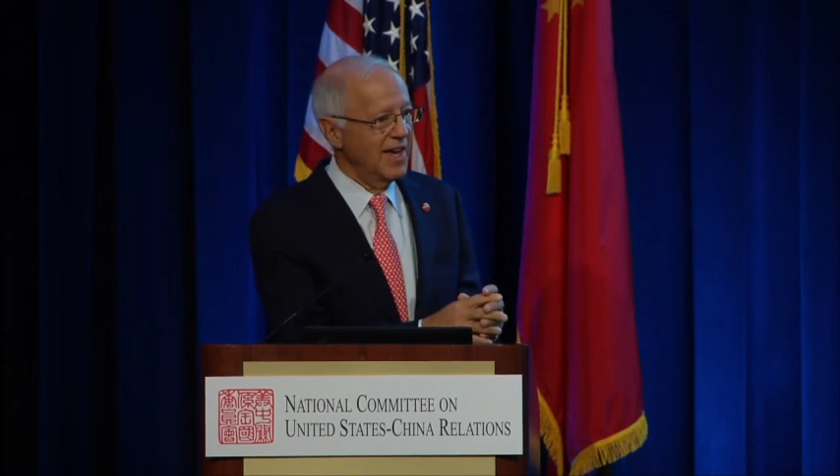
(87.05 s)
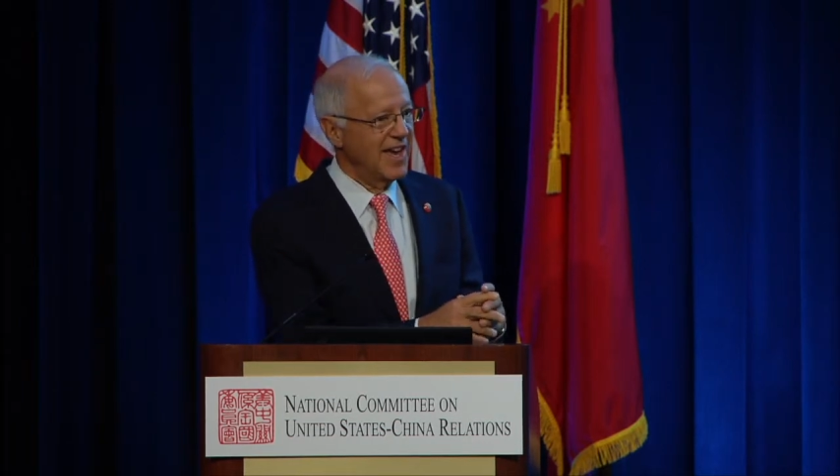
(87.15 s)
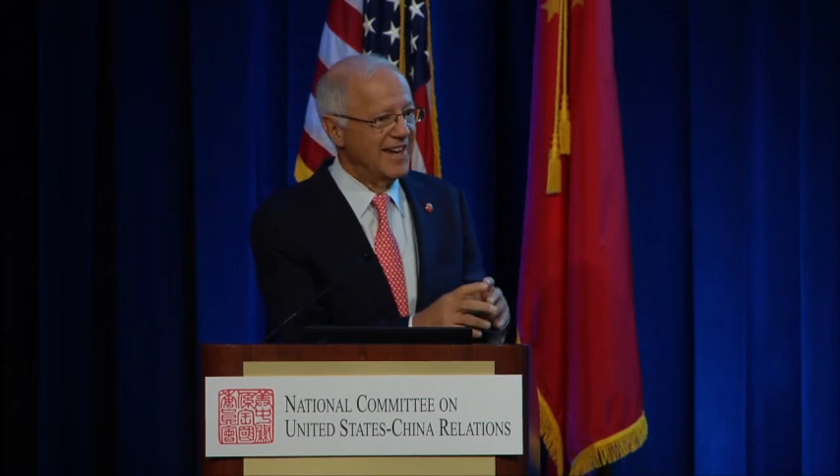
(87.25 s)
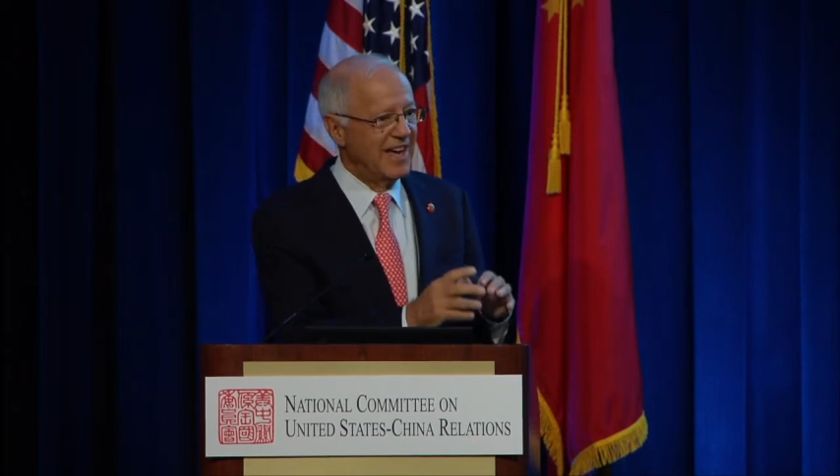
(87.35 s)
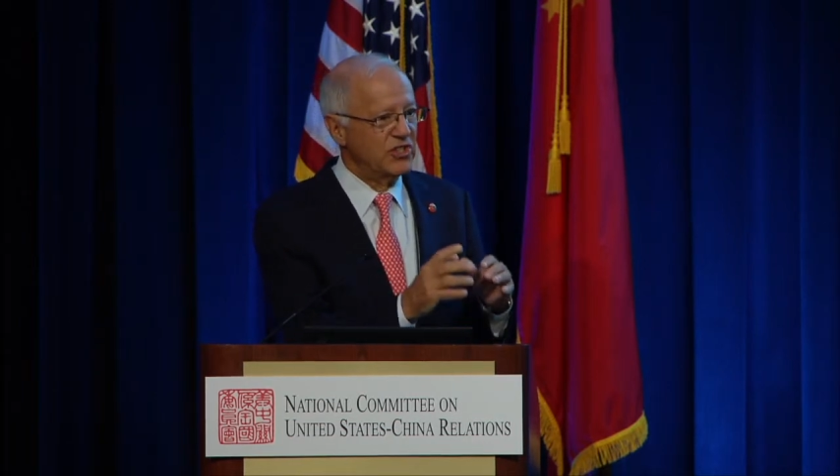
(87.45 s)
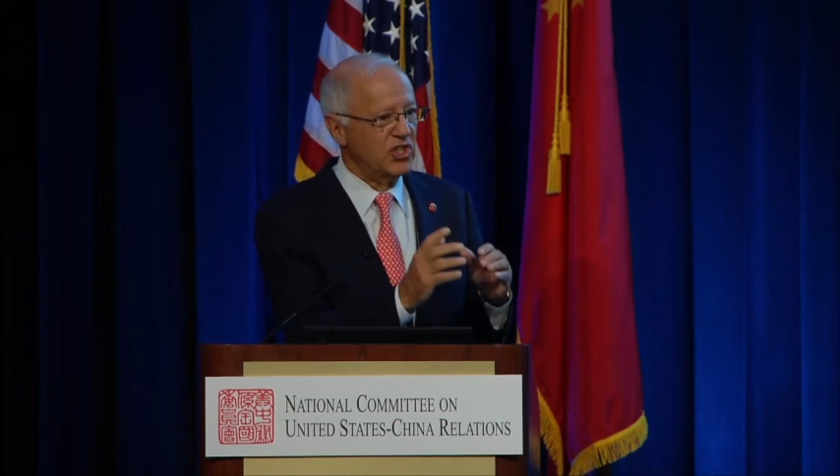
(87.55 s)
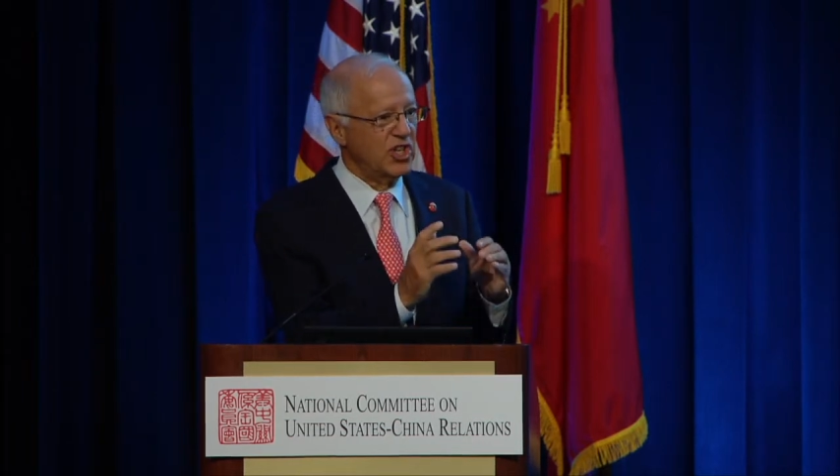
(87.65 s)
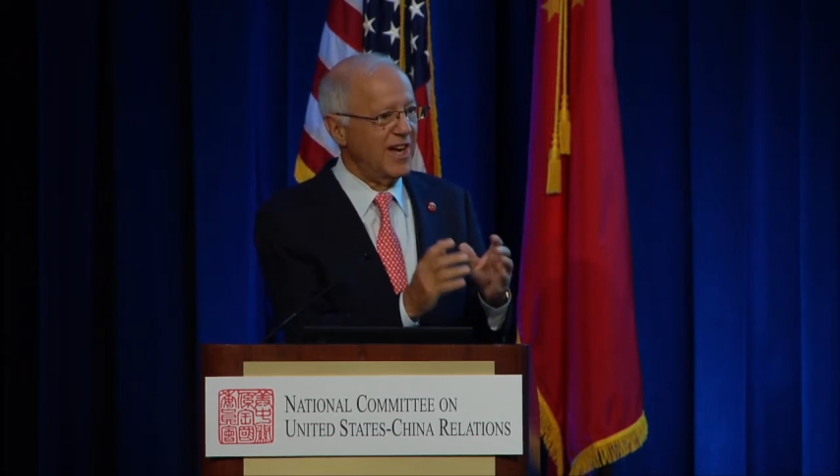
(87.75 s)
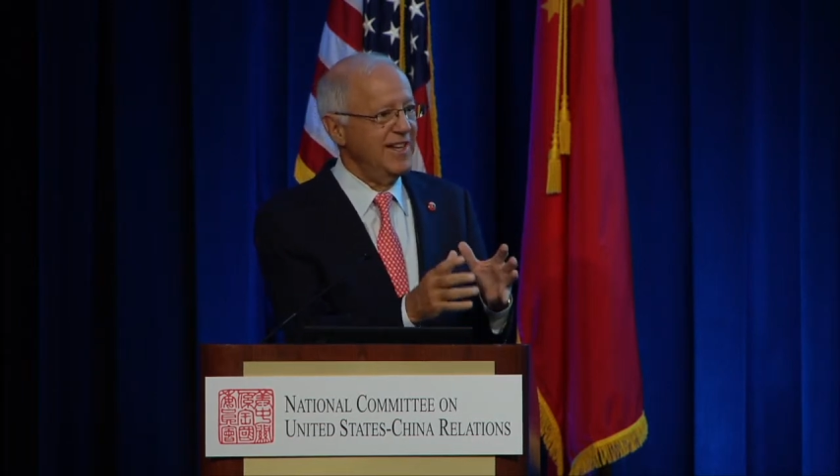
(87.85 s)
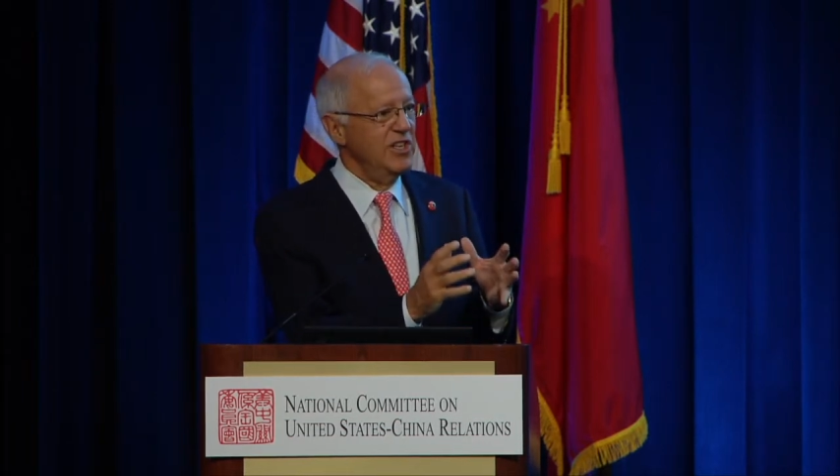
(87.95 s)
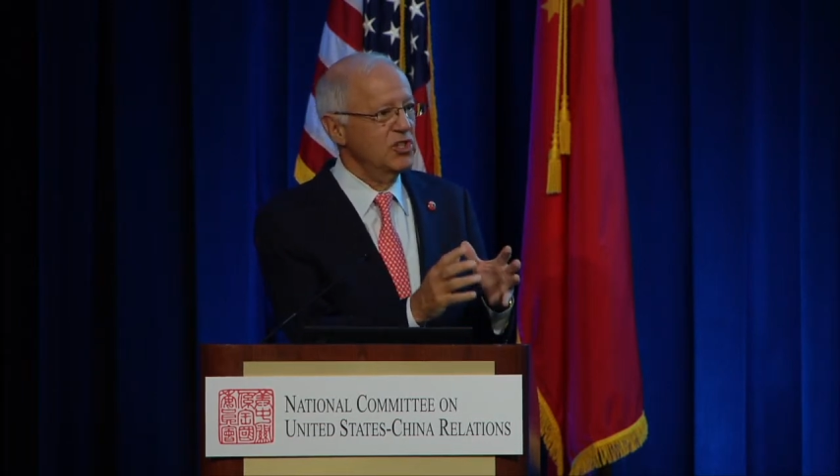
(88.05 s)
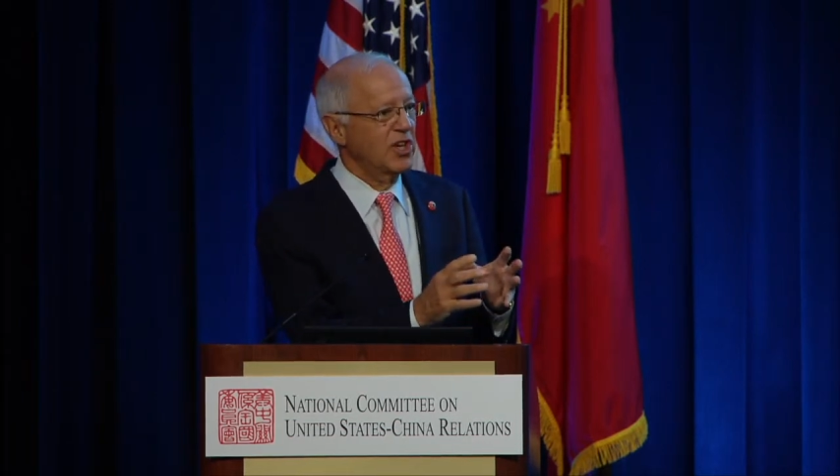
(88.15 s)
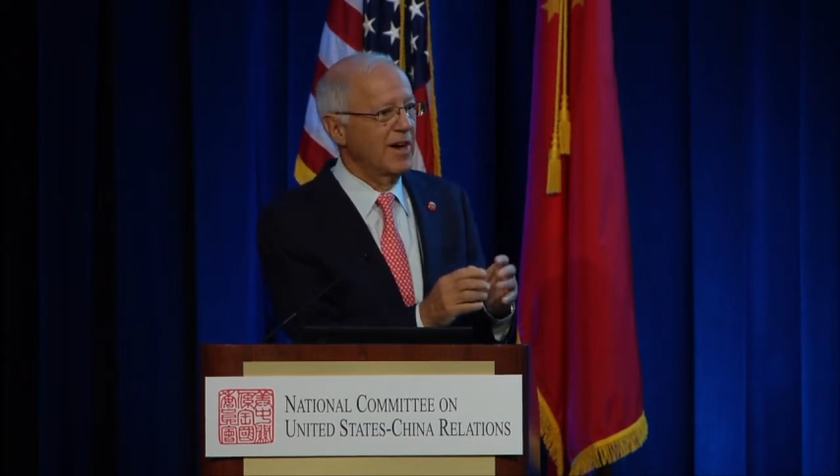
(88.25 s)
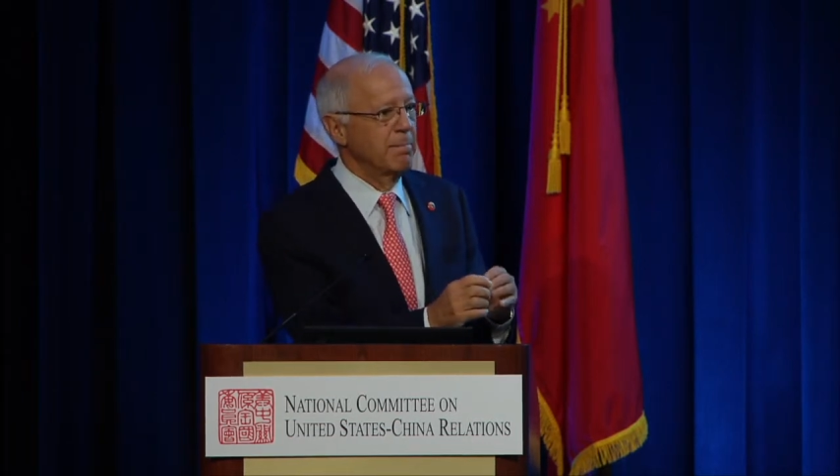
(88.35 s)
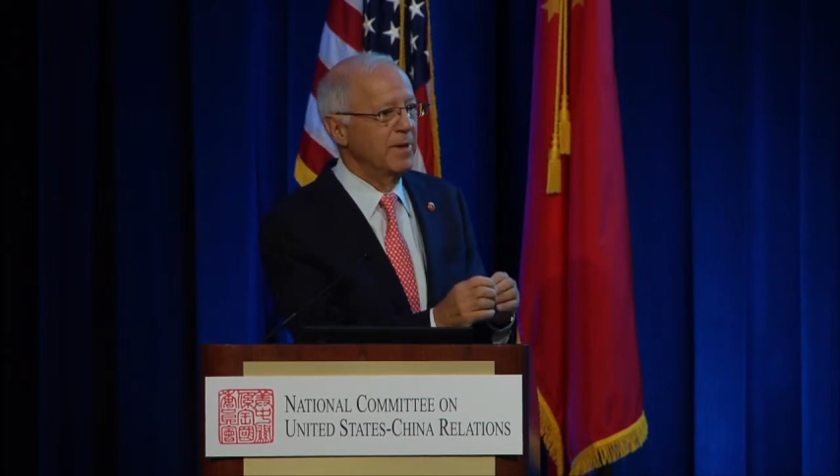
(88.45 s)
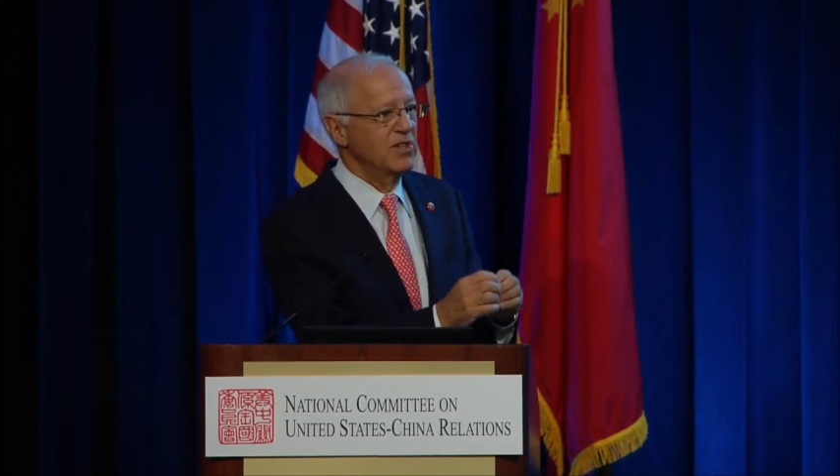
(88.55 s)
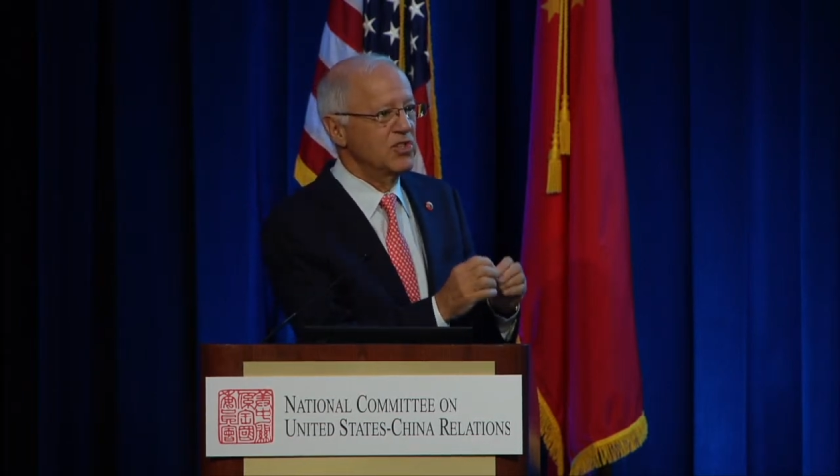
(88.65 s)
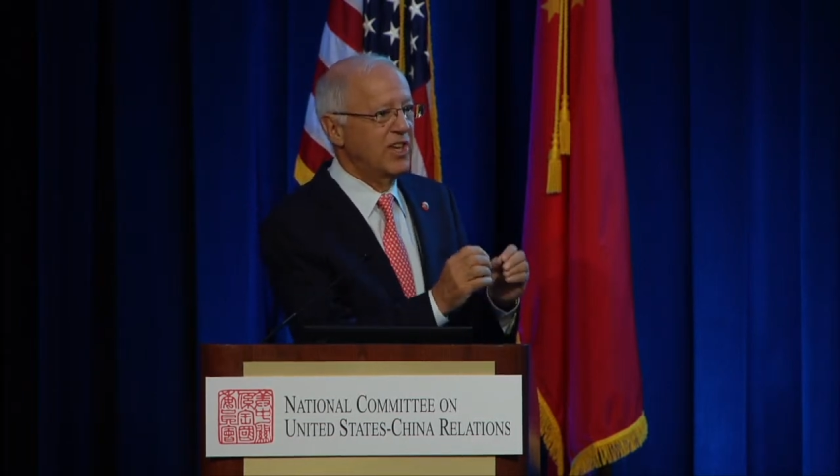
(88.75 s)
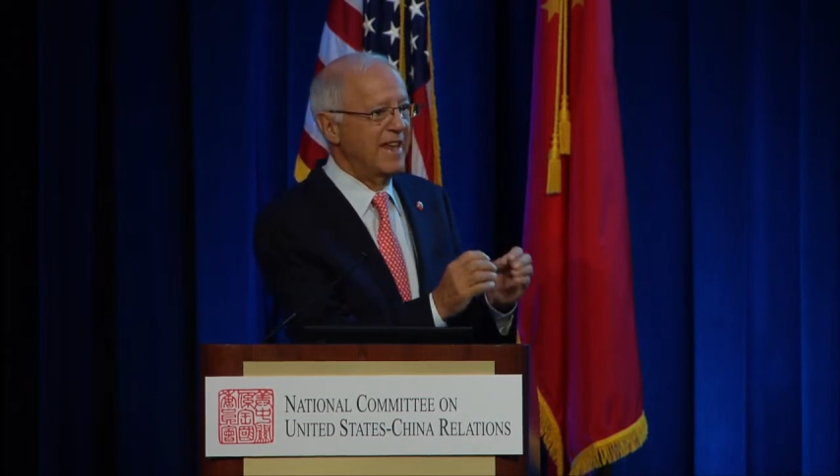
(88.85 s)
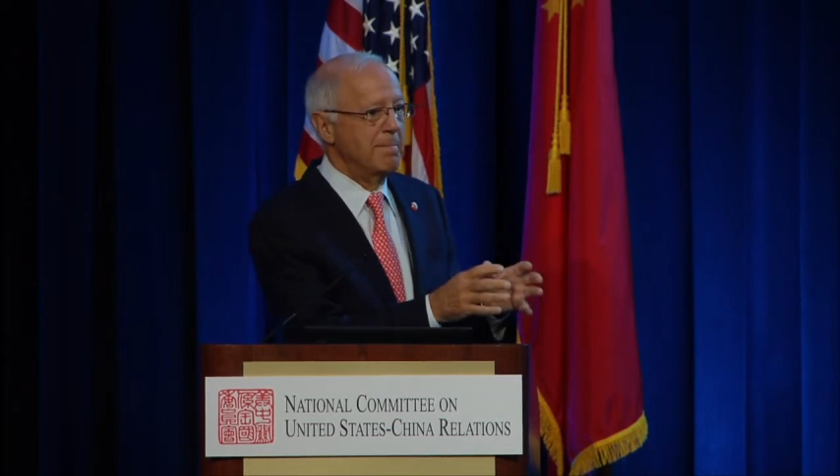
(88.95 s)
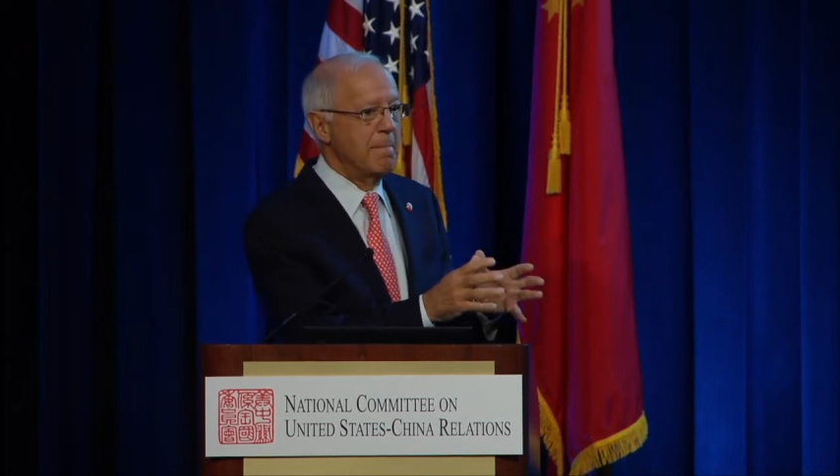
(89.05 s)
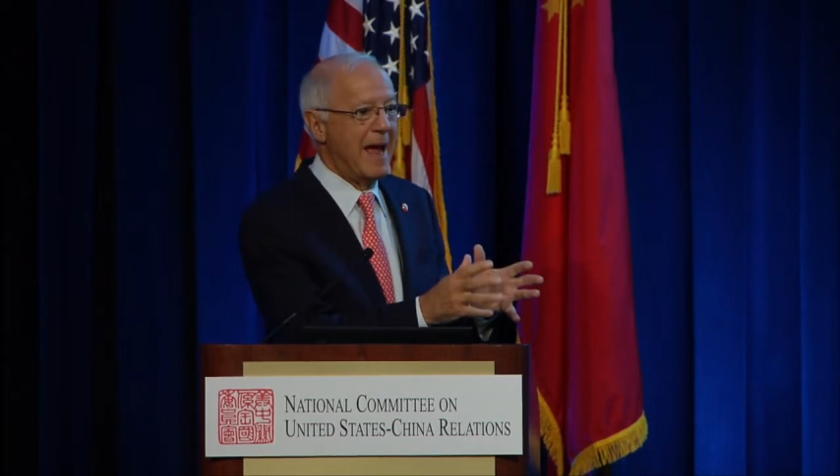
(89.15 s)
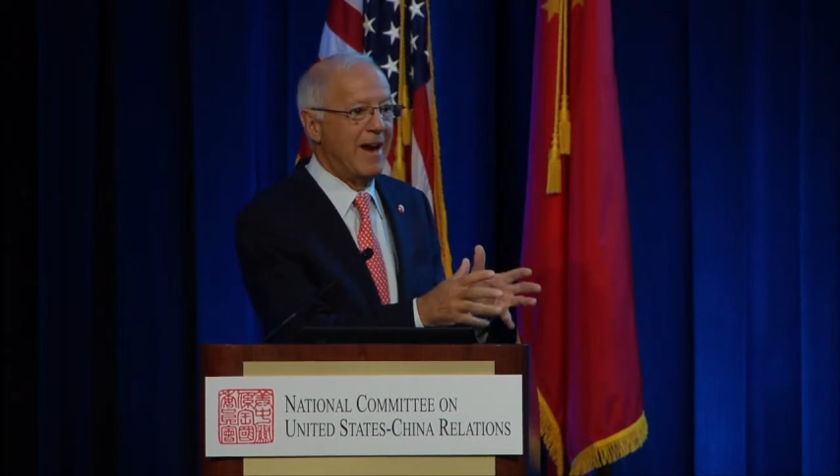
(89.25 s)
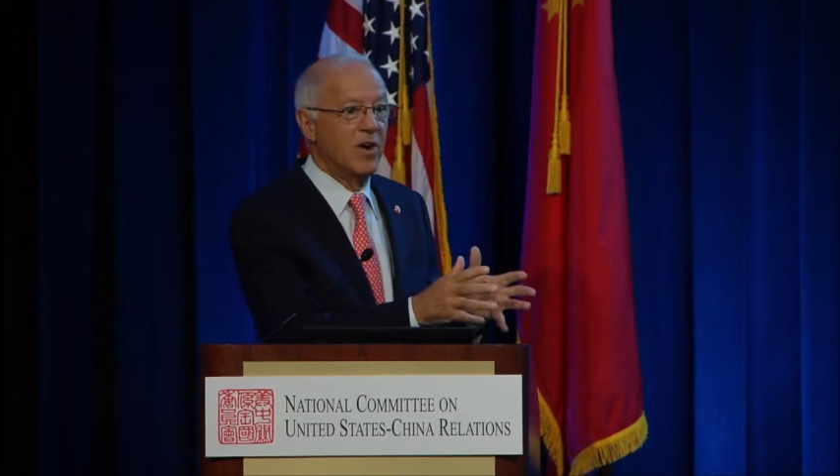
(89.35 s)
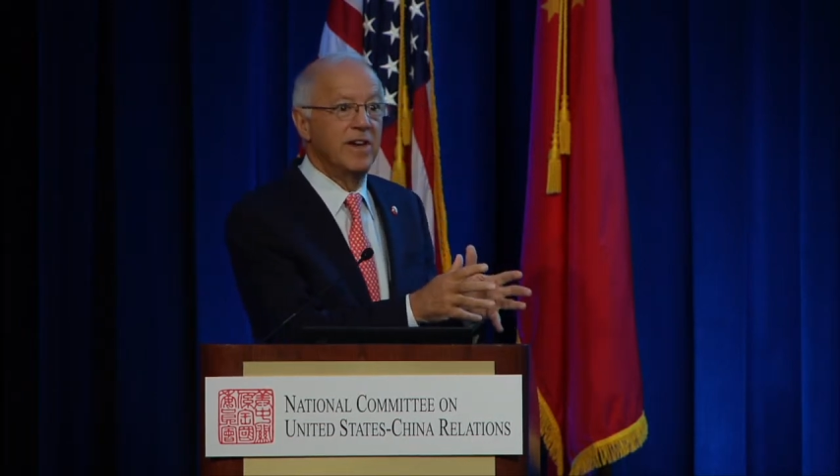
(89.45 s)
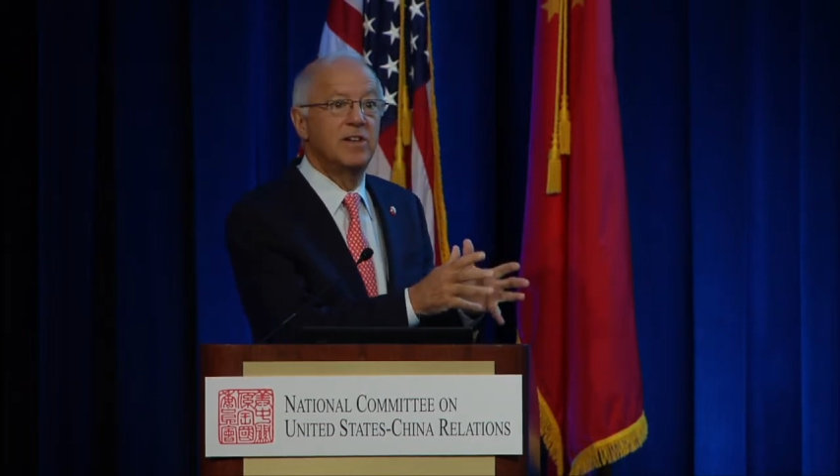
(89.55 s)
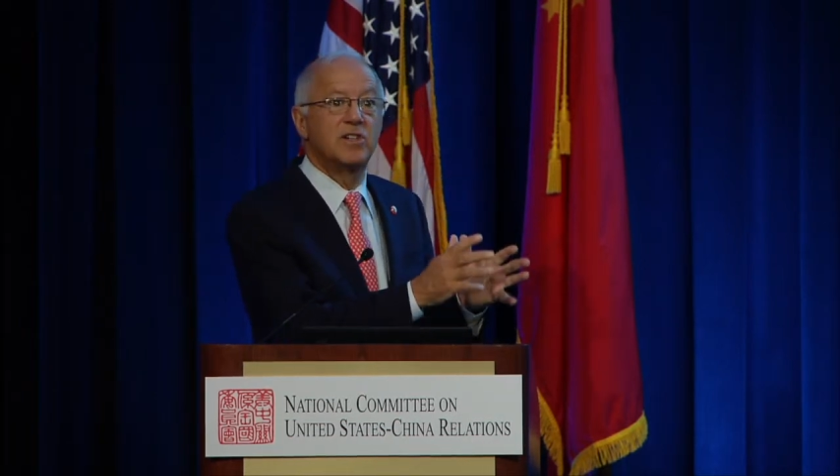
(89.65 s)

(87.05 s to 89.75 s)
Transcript: and as Chinese companies get married